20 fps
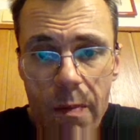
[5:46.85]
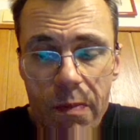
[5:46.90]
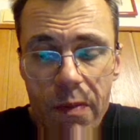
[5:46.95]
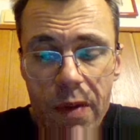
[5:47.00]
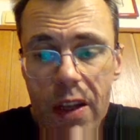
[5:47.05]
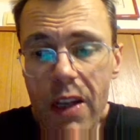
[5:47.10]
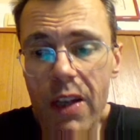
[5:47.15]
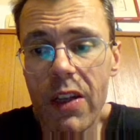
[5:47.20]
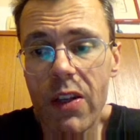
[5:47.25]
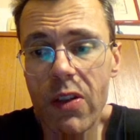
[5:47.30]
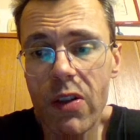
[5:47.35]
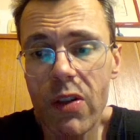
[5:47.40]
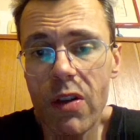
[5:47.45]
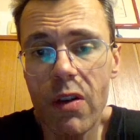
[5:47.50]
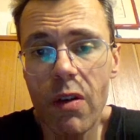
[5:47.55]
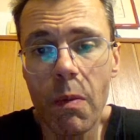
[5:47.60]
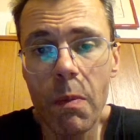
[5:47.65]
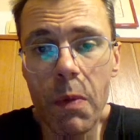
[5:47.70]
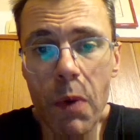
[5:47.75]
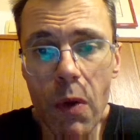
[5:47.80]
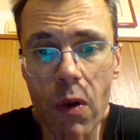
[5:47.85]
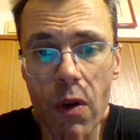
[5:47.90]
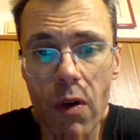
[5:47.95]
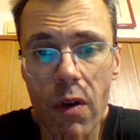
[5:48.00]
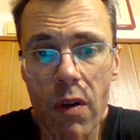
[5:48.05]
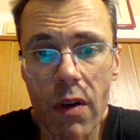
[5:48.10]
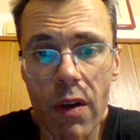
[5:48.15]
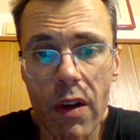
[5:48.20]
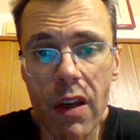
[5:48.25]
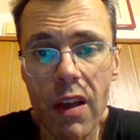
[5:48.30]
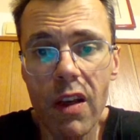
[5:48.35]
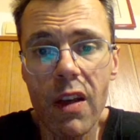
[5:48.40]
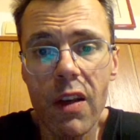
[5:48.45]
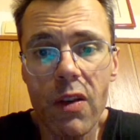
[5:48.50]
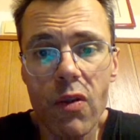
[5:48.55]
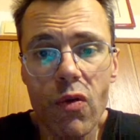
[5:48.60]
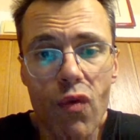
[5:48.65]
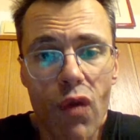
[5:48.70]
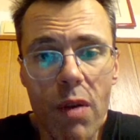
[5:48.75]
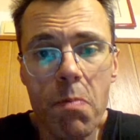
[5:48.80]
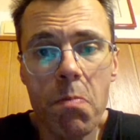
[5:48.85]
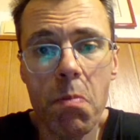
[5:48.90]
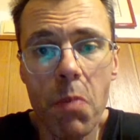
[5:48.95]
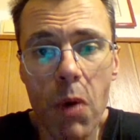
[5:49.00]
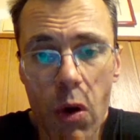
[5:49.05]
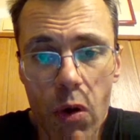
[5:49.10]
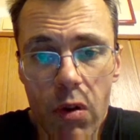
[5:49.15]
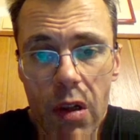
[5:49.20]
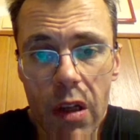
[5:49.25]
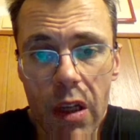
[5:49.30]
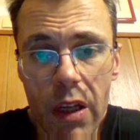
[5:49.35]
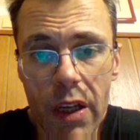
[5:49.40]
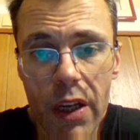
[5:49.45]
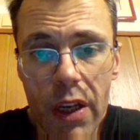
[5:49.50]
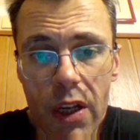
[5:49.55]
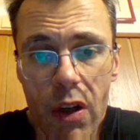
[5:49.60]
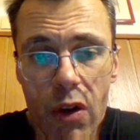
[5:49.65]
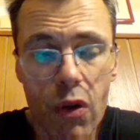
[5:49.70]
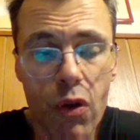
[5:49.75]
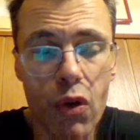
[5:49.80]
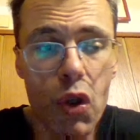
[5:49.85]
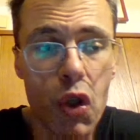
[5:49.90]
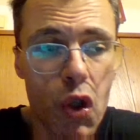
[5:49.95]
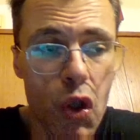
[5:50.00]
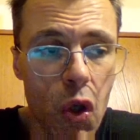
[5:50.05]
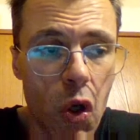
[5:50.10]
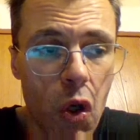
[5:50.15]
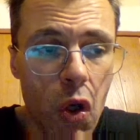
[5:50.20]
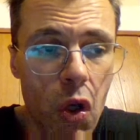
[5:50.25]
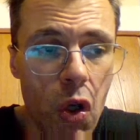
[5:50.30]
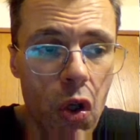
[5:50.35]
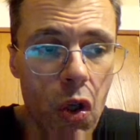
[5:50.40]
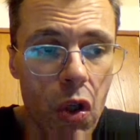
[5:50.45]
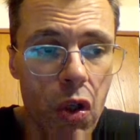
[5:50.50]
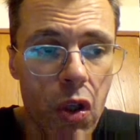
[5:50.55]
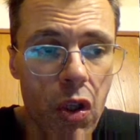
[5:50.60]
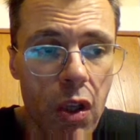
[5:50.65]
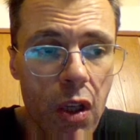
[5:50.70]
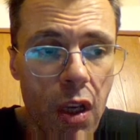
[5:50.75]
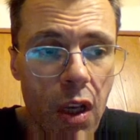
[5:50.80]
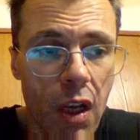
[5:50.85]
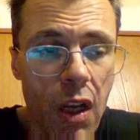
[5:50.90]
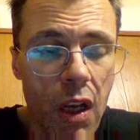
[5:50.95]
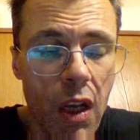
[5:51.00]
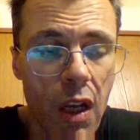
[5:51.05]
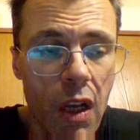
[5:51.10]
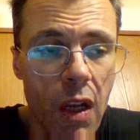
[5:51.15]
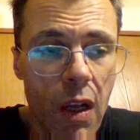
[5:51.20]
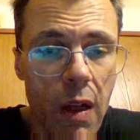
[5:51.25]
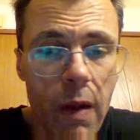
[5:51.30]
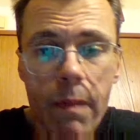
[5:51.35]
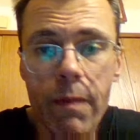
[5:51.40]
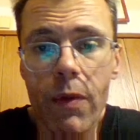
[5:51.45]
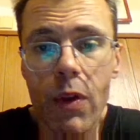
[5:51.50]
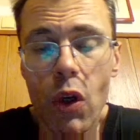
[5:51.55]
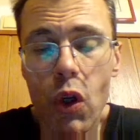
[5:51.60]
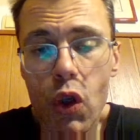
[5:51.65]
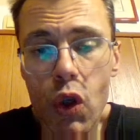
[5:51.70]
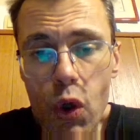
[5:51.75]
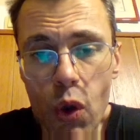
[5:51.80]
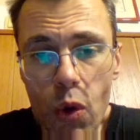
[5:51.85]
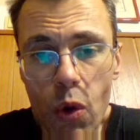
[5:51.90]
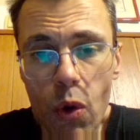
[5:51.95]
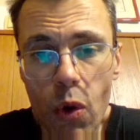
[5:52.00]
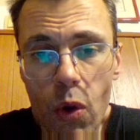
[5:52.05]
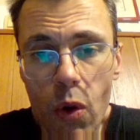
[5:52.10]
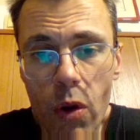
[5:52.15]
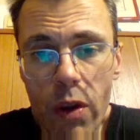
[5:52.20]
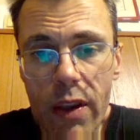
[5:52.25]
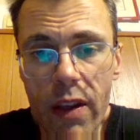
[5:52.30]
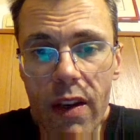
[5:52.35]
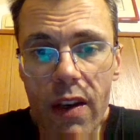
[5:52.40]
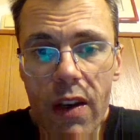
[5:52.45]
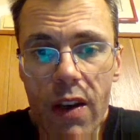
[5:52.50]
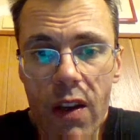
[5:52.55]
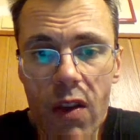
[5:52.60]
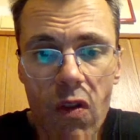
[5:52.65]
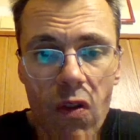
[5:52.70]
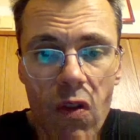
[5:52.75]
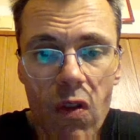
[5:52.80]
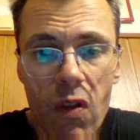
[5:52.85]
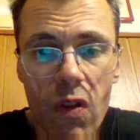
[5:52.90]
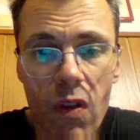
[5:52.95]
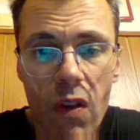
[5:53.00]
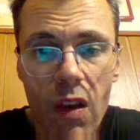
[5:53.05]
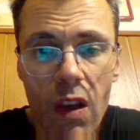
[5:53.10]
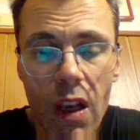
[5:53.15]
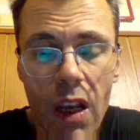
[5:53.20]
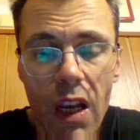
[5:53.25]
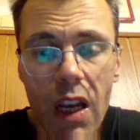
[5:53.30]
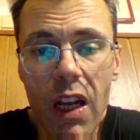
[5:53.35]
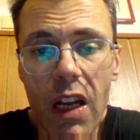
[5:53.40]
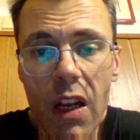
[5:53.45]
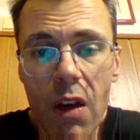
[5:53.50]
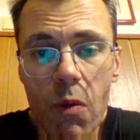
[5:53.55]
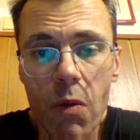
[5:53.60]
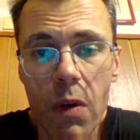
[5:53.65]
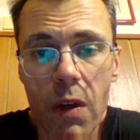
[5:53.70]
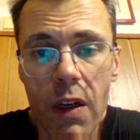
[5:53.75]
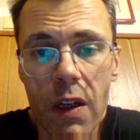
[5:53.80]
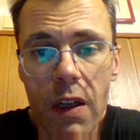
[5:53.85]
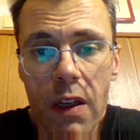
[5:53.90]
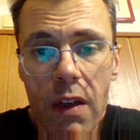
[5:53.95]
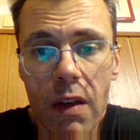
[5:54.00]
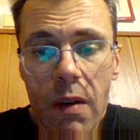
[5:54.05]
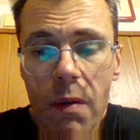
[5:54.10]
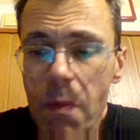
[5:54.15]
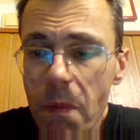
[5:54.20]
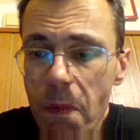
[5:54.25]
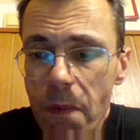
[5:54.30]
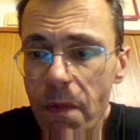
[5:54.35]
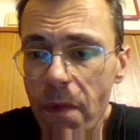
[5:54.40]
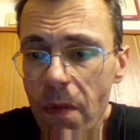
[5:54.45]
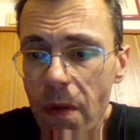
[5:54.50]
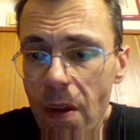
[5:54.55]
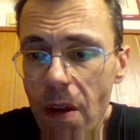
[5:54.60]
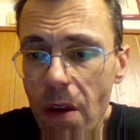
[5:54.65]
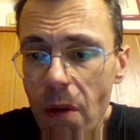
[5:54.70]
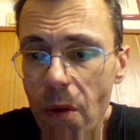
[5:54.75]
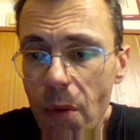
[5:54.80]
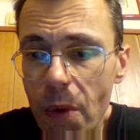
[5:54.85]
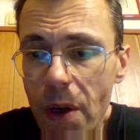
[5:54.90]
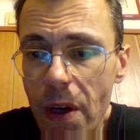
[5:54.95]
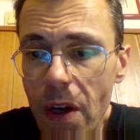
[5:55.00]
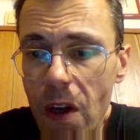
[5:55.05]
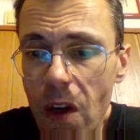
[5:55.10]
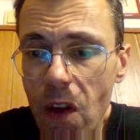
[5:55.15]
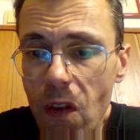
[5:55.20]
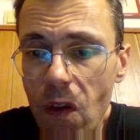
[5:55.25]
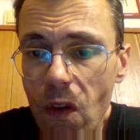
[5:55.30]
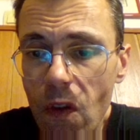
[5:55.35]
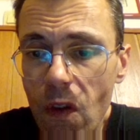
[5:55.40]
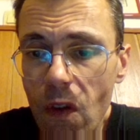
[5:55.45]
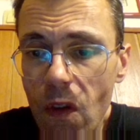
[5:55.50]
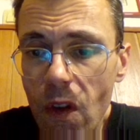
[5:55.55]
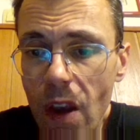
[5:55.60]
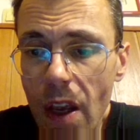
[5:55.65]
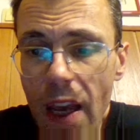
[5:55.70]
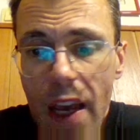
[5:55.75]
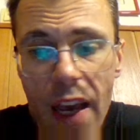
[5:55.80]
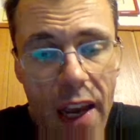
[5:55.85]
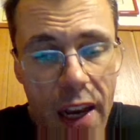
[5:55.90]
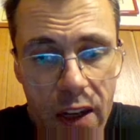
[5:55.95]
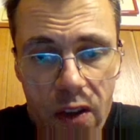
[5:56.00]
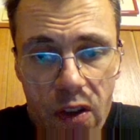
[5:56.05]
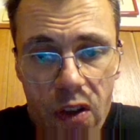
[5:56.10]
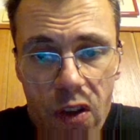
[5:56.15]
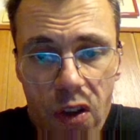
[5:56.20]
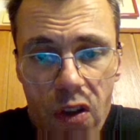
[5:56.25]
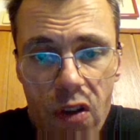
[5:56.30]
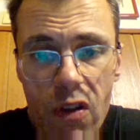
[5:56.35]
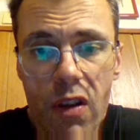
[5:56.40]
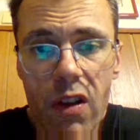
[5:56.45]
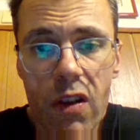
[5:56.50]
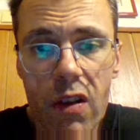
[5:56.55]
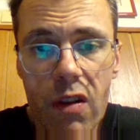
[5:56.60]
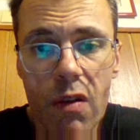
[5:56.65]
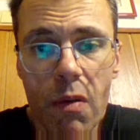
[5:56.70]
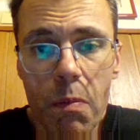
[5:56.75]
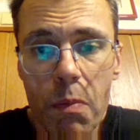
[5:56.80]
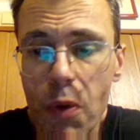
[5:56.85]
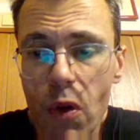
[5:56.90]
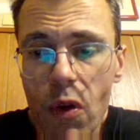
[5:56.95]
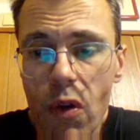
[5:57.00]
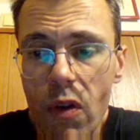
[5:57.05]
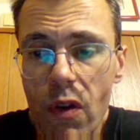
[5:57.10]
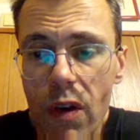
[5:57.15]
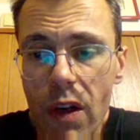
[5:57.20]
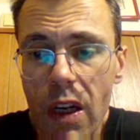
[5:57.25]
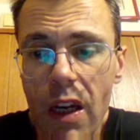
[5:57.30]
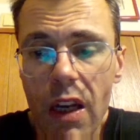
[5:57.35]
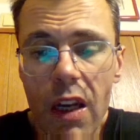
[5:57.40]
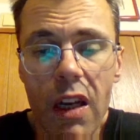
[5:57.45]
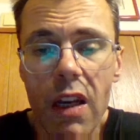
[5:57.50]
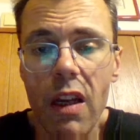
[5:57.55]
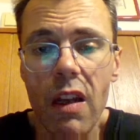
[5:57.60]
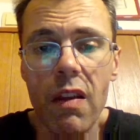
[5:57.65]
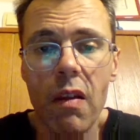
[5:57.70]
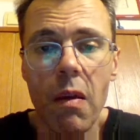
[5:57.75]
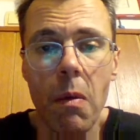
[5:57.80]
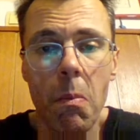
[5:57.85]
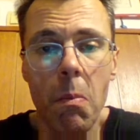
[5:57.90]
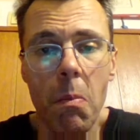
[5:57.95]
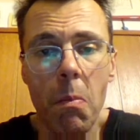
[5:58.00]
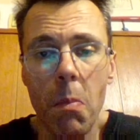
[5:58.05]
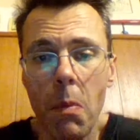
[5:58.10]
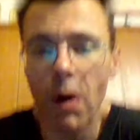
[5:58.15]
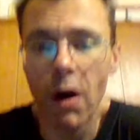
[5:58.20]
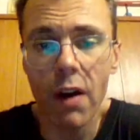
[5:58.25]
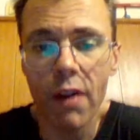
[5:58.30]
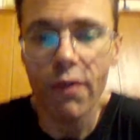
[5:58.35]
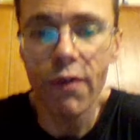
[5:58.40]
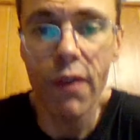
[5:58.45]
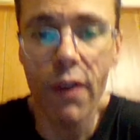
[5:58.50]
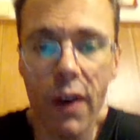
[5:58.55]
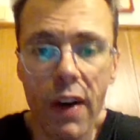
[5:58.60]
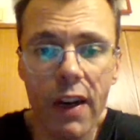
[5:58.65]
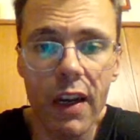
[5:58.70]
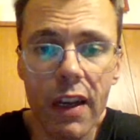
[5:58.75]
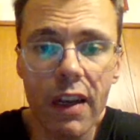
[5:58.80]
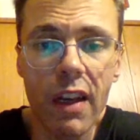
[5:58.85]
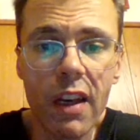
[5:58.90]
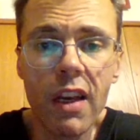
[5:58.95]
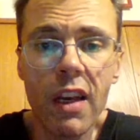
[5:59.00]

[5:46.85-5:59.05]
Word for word: This computer is remotely controlled tool that anyone with access to this computer can modify